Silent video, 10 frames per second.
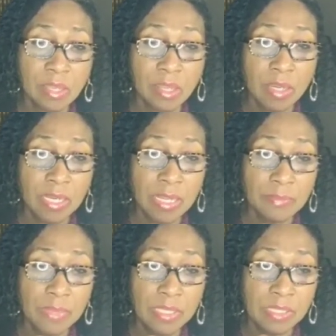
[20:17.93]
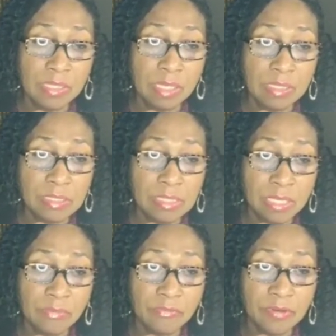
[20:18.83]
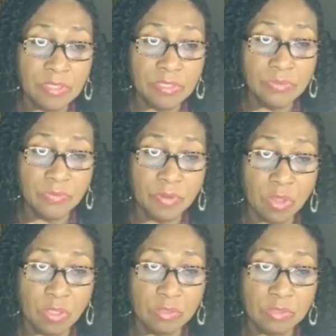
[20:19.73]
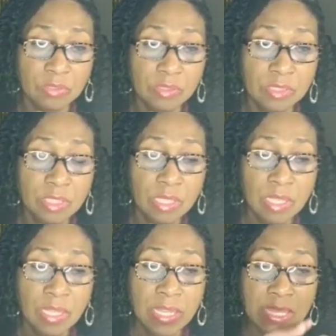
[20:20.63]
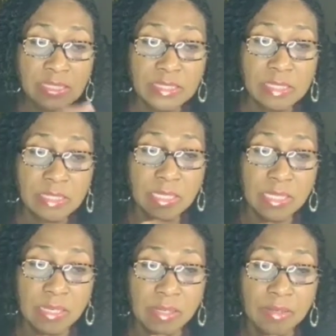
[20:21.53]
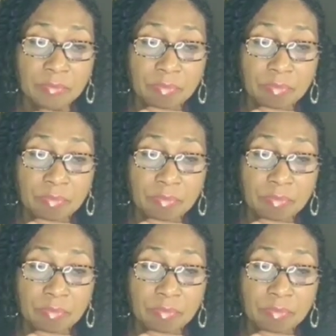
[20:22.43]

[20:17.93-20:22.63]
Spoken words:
All right, let me say, first of all, let's look here.